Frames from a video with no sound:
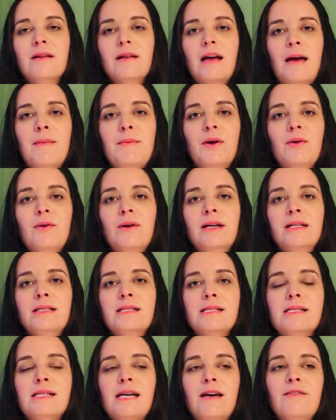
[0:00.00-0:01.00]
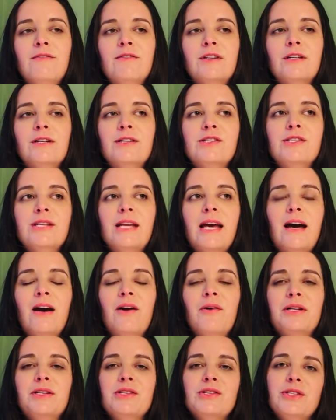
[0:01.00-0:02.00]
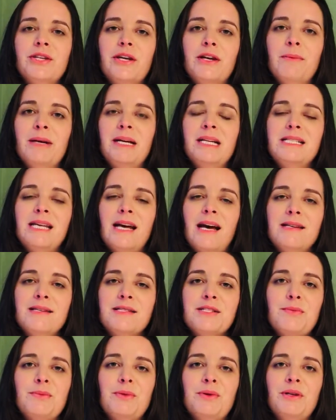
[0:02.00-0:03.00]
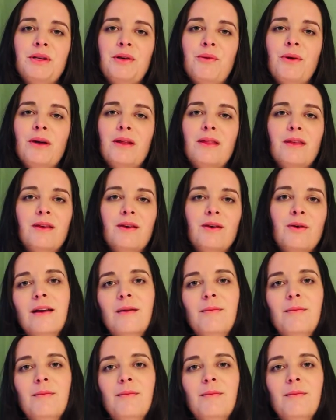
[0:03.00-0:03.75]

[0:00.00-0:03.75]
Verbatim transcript: I'm going to diverge now and share my testimony with you